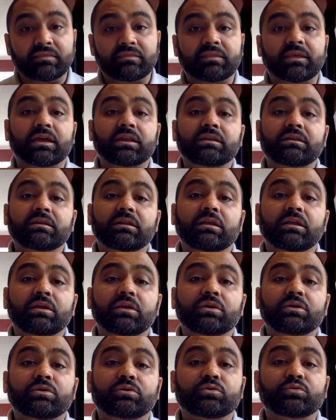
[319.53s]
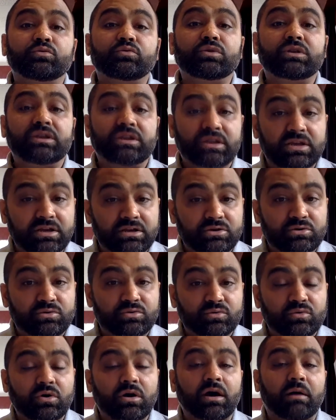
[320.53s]
then you need
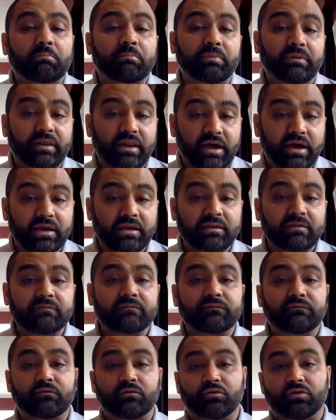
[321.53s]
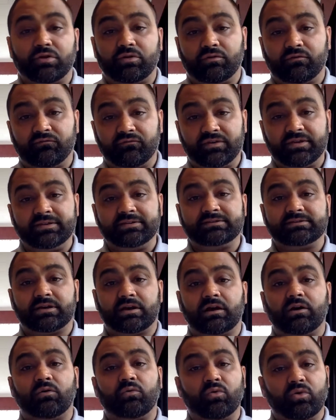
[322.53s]
to apply for your
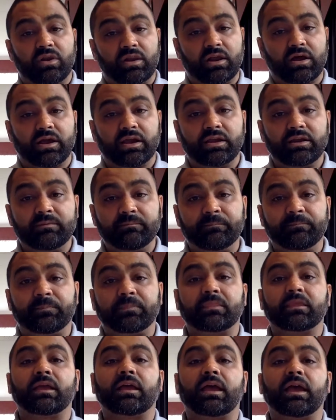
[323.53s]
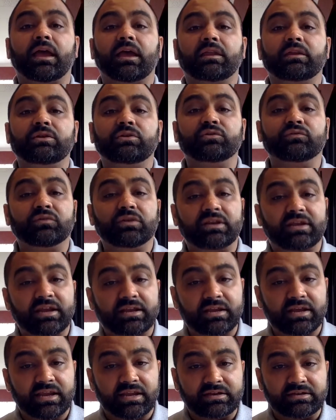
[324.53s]
visa online, and you will
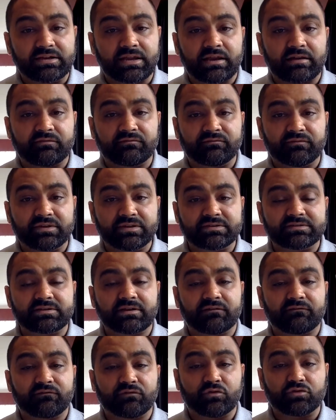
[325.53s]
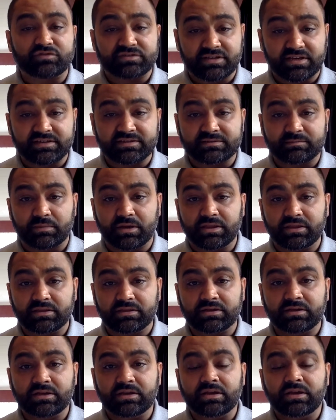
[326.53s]
get an interim visa for 6
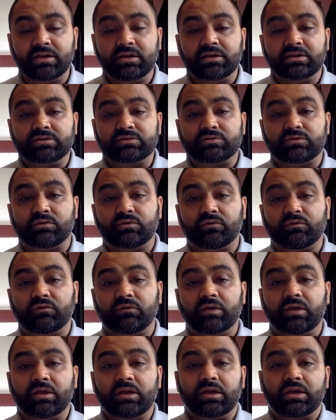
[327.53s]
months. So